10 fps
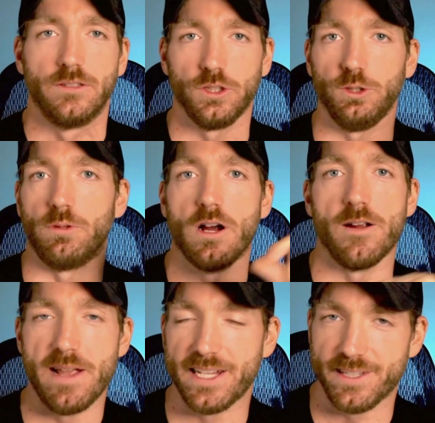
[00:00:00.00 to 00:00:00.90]
You are
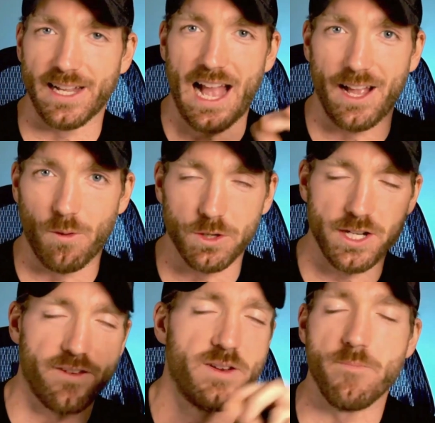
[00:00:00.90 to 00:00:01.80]
amazing. I want you
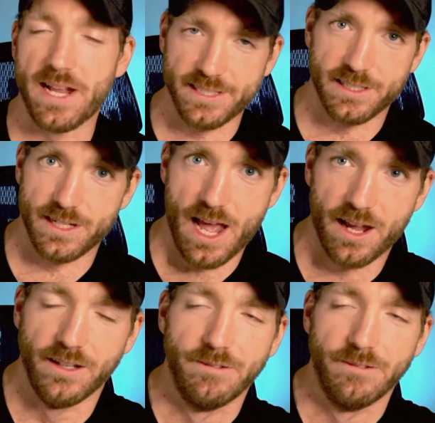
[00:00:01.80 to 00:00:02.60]
to have an amazing day.